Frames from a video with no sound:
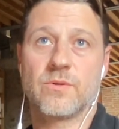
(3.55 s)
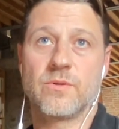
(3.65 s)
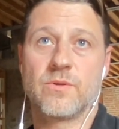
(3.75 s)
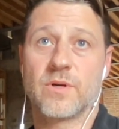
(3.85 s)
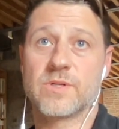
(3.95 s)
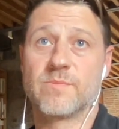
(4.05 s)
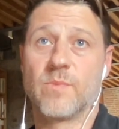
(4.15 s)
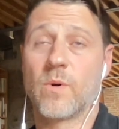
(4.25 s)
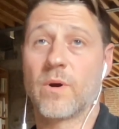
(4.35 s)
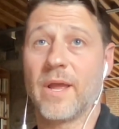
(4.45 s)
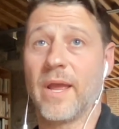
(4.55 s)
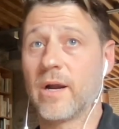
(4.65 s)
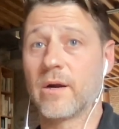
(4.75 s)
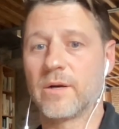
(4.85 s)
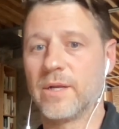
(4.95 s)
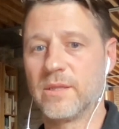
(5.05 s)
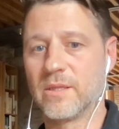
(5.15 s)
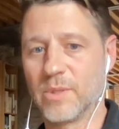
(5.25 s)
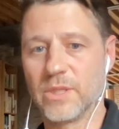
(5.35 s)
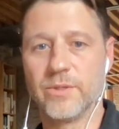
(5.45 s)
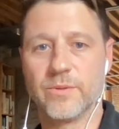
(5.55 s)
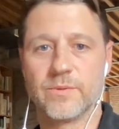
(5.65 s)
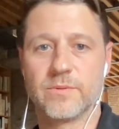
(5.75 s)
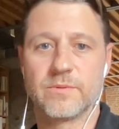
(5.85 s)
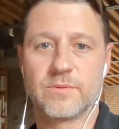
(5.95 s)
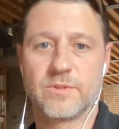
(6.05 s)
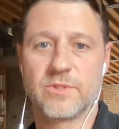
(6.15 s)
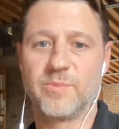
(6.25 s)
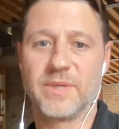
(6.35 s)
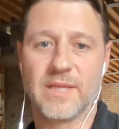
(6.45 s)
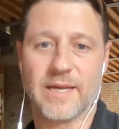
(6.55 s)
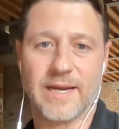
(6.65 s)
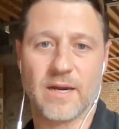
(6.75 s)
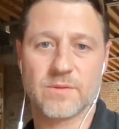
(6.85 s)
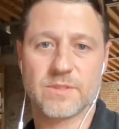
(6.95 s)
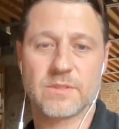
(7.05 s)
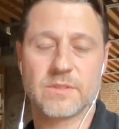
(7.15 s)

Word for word: there's more air in the balloon to be let out.